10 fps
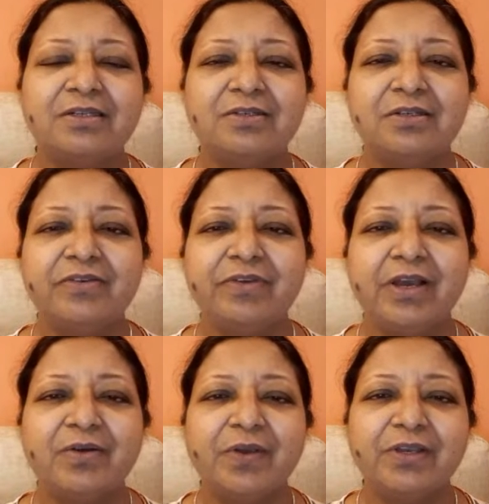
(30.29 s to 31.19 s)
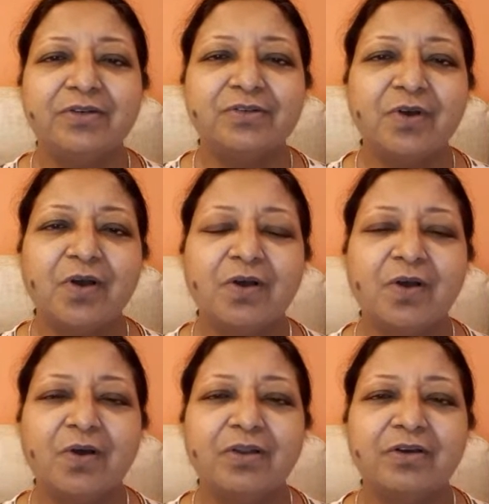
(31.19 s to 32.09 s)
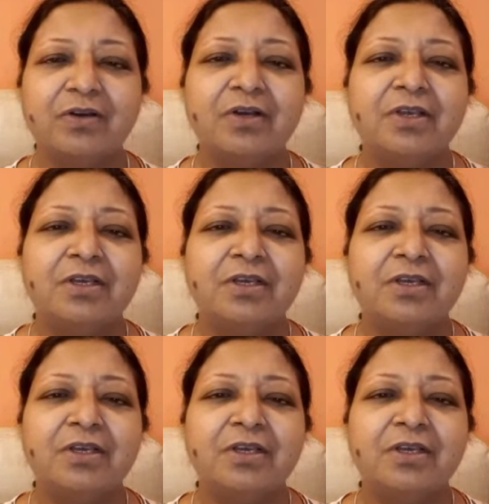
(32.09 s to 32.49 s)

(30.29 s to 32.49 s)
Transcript: and today we are going to talk on a